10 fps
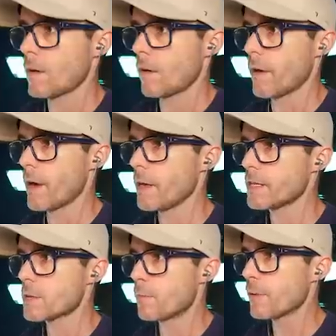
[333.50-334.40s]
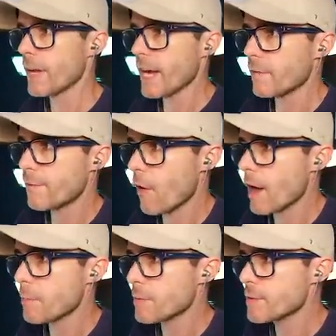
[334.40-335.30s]
All right, need some plant
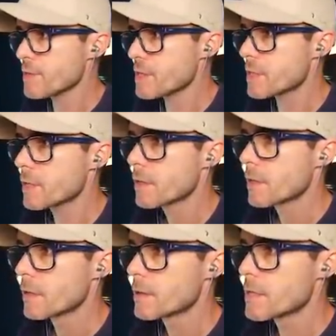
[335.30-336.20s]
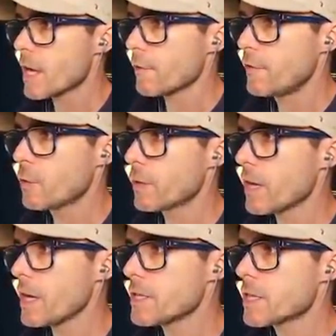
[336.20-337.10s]
fibers. Let's get a few of
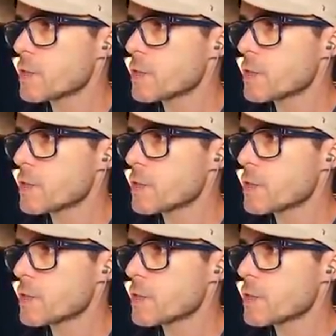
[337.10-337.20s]
these